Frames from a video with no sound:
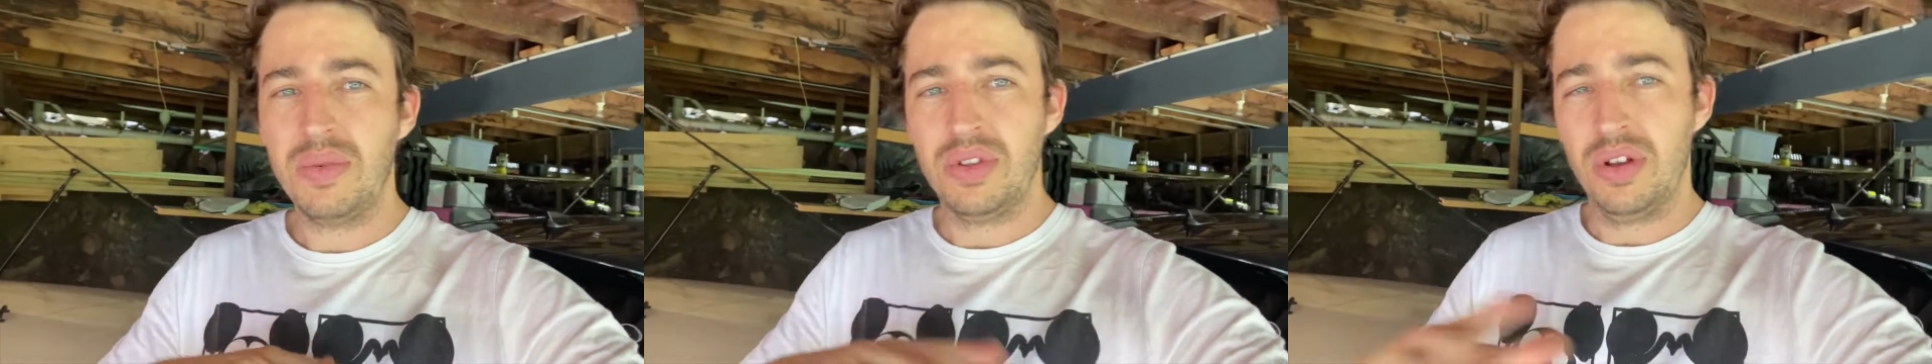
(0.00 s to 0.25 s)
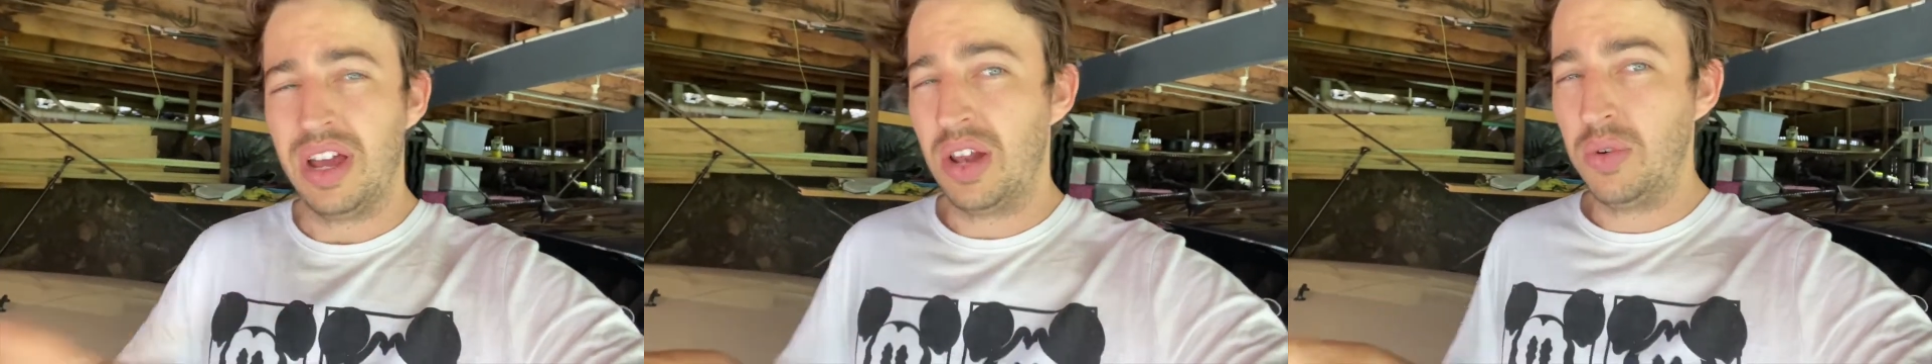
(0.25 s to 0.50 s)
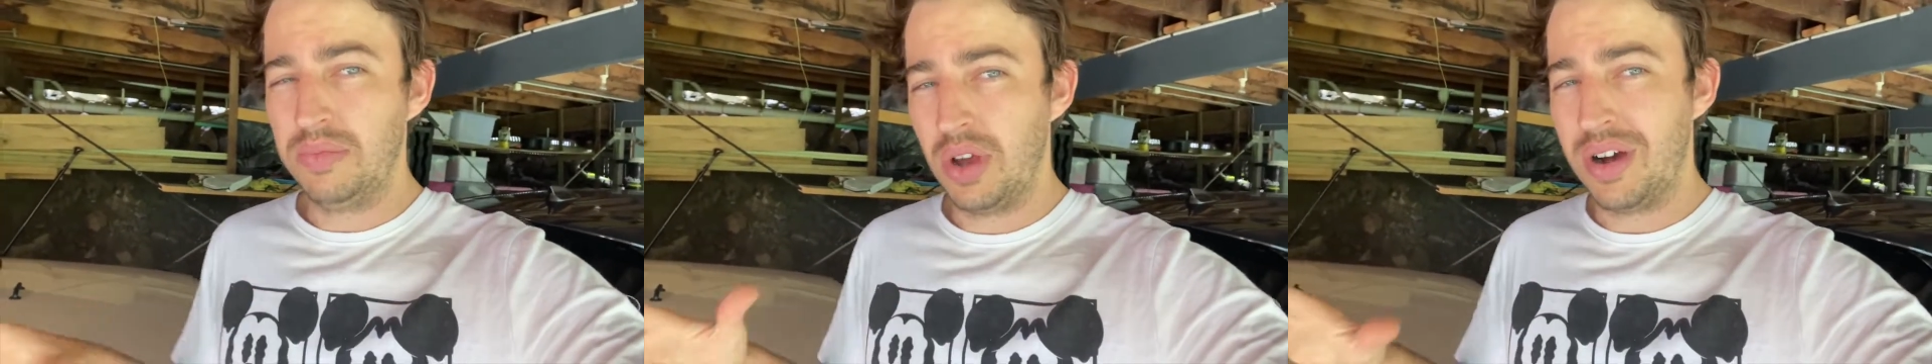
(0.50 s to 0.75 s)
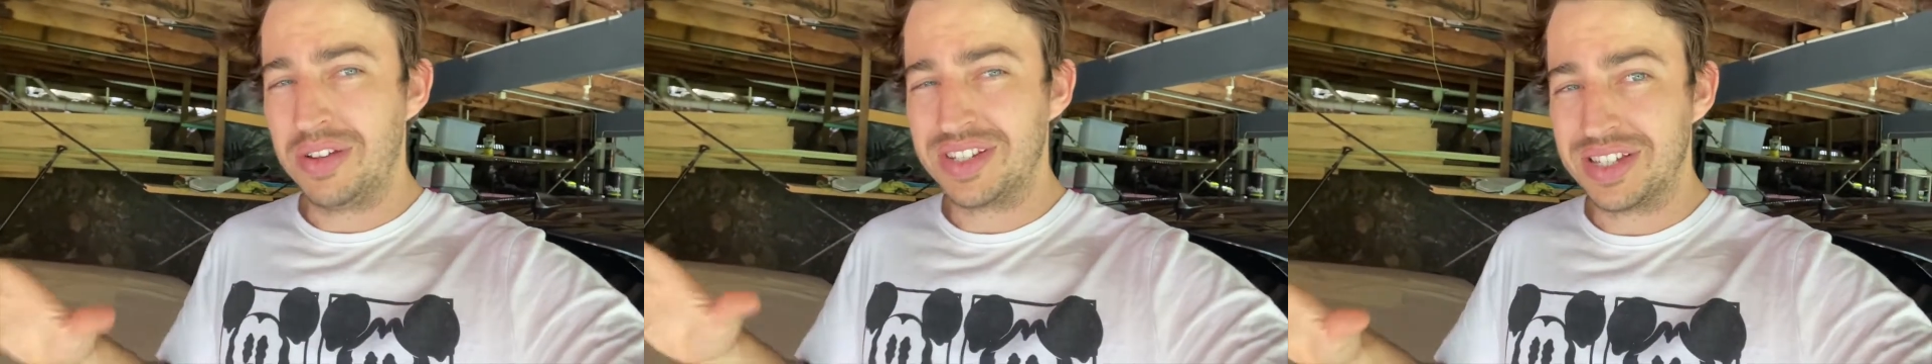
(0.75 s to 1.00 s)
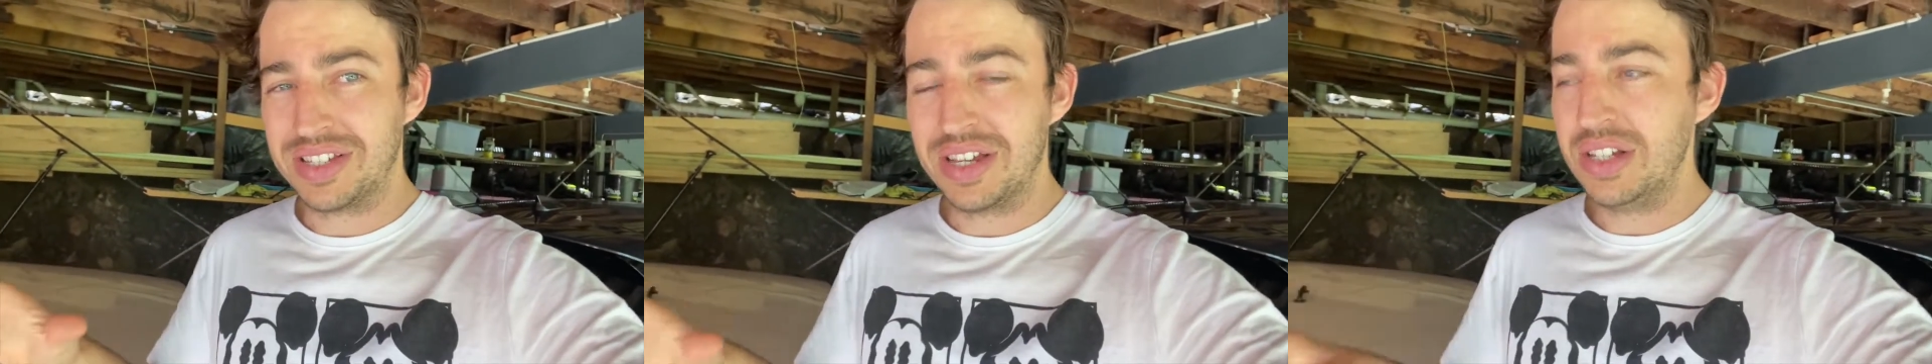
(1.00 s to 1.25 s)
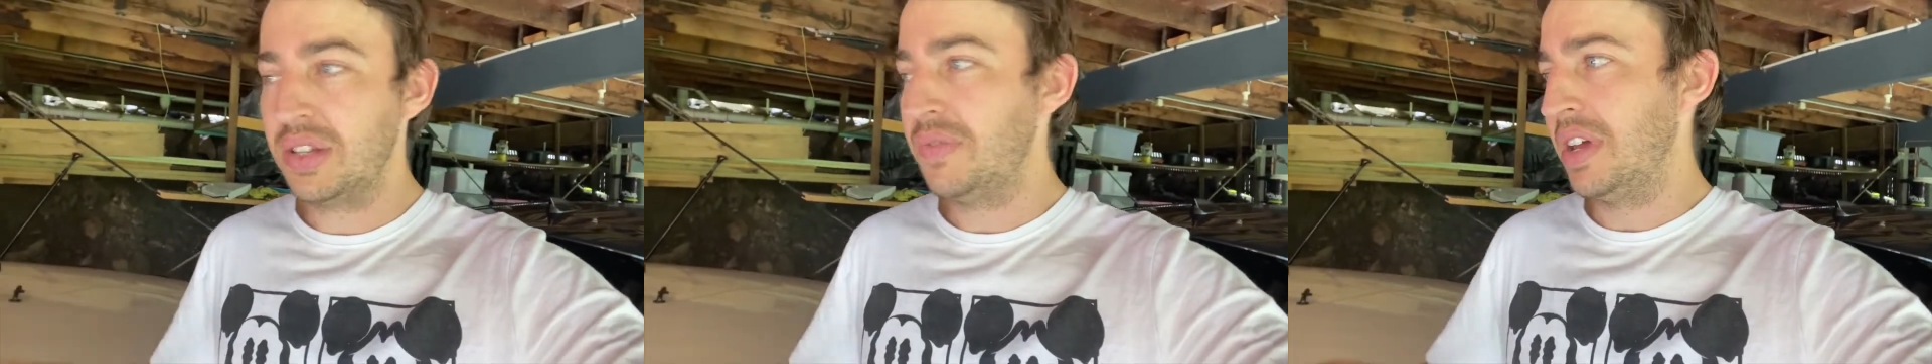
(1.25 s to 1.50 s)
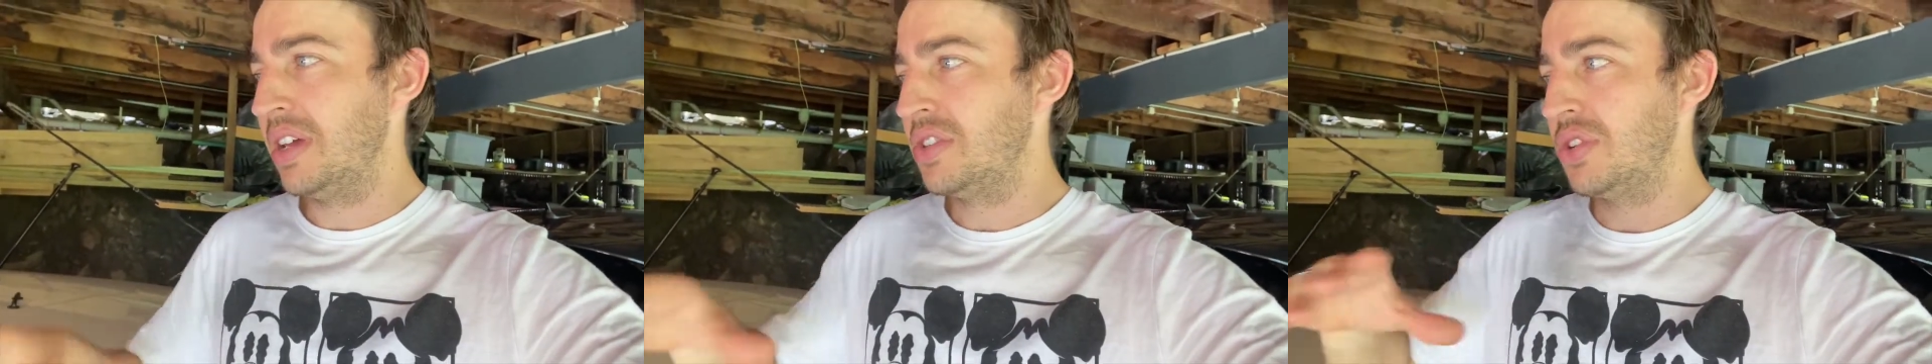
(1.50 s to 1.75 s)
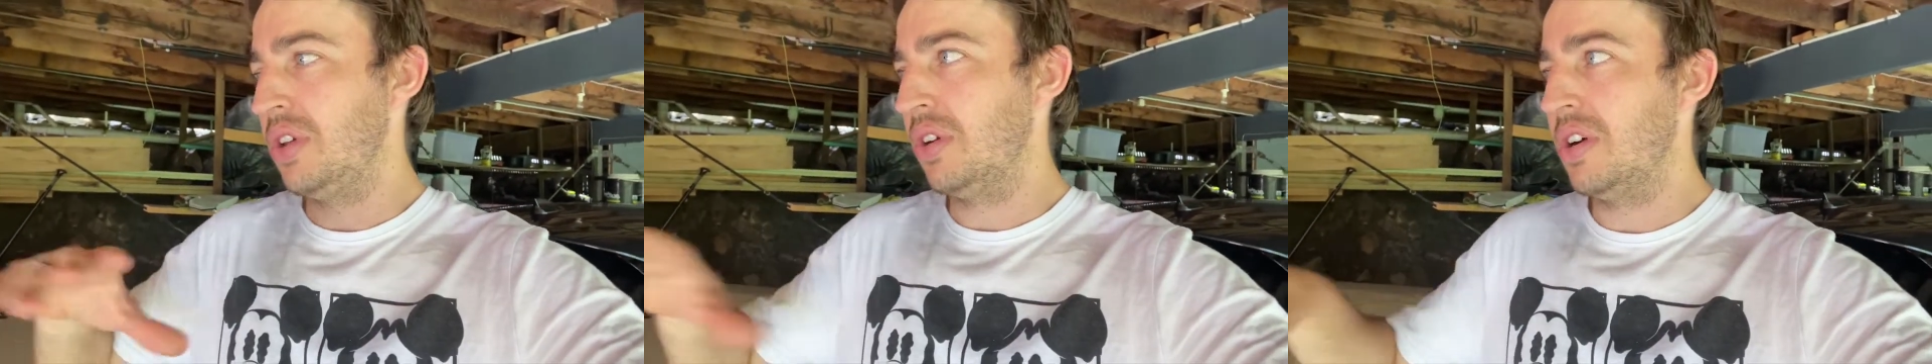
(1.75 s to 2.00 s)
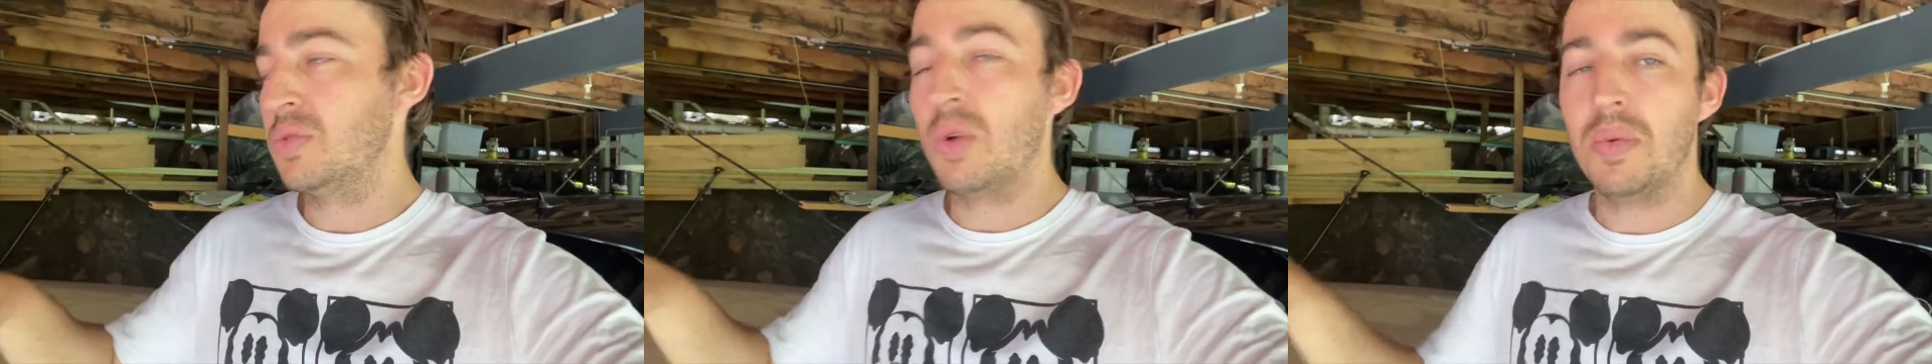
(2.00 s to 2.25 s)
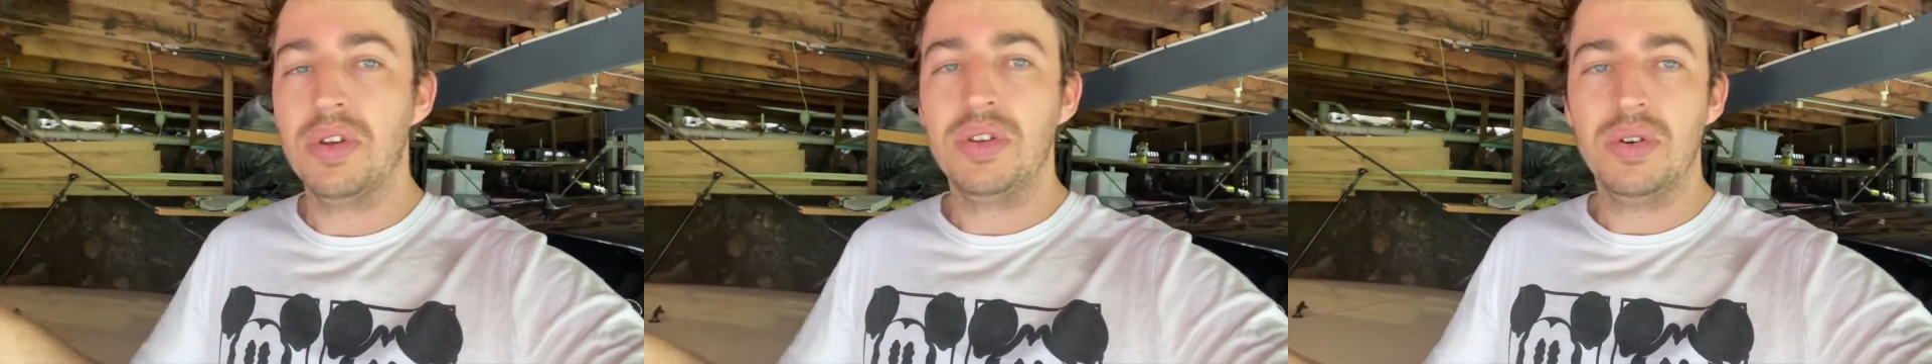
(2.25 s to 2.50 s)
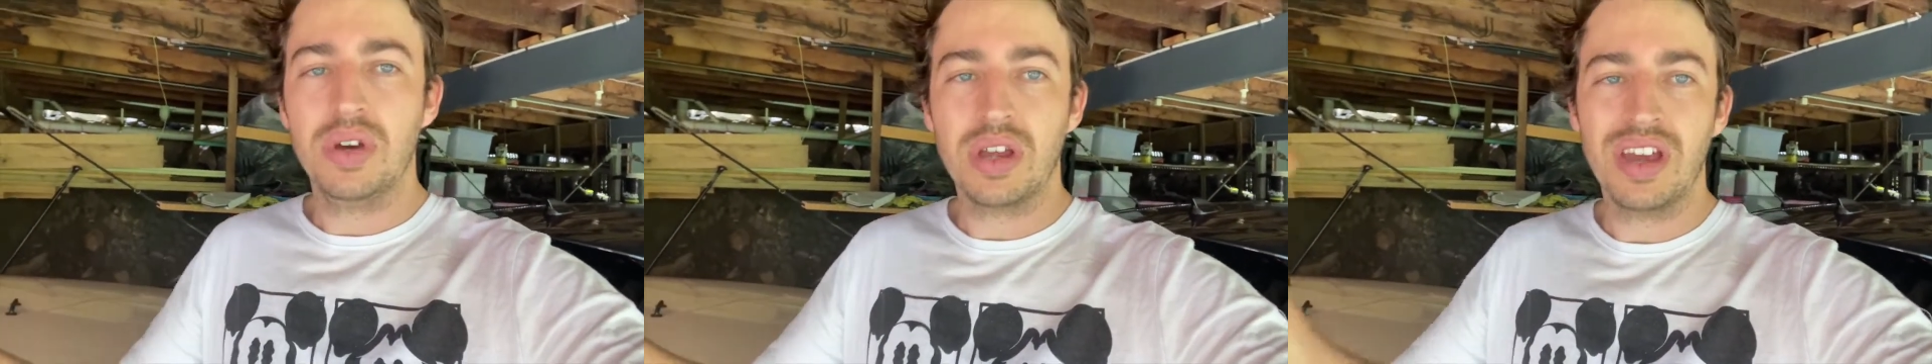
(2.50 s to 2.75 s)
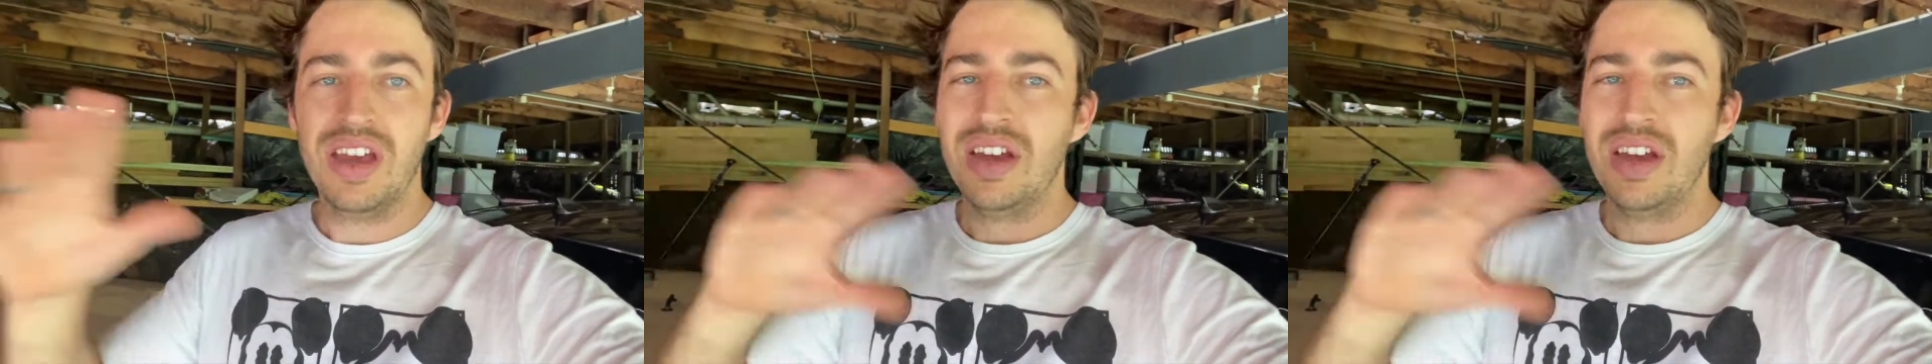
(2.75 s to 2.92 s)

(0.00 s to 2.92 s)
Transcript: We do like little behind the scenes thing, show you guys what we're doing,